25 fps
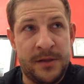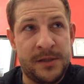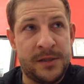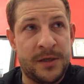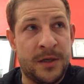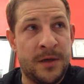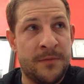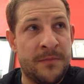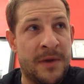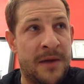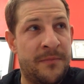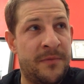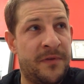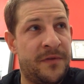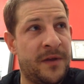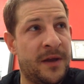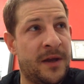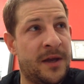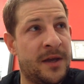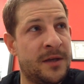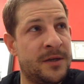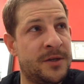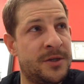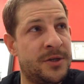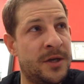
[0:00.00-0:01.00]
So you might be
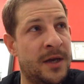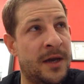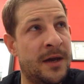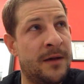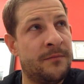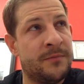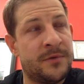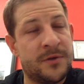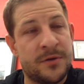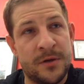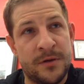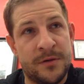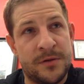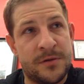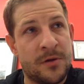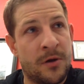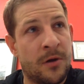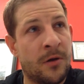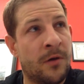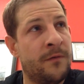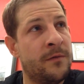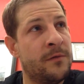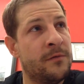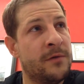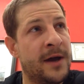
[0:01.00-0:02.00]
thinking, shit, I'm 2
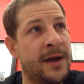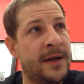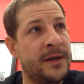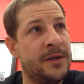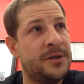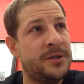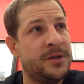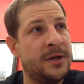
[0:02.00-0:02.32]
stone overweight,